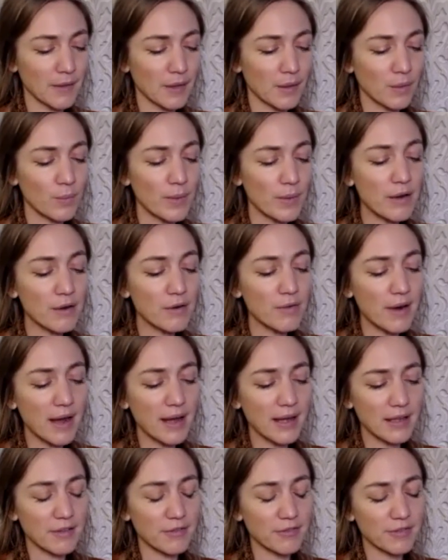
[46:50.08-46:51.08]
We
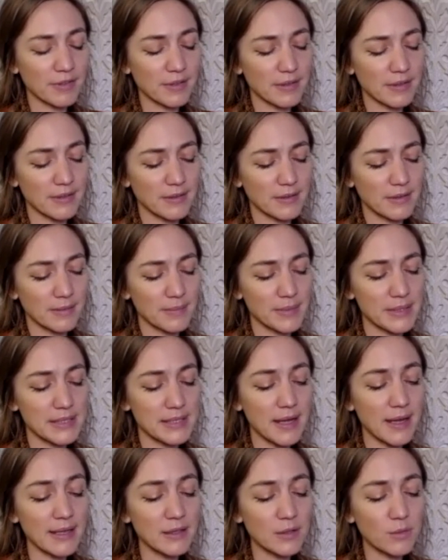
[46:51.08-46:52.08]
arrive
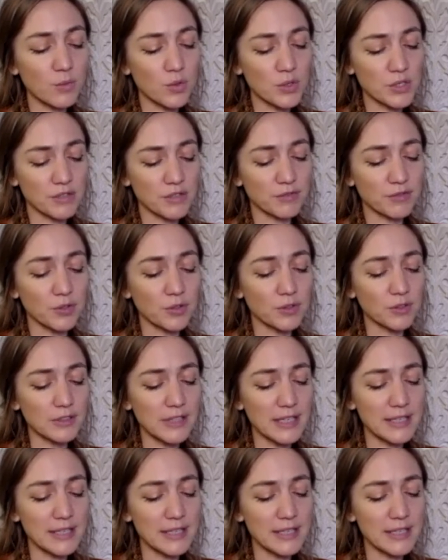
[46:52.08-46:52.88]
beside the waterfall,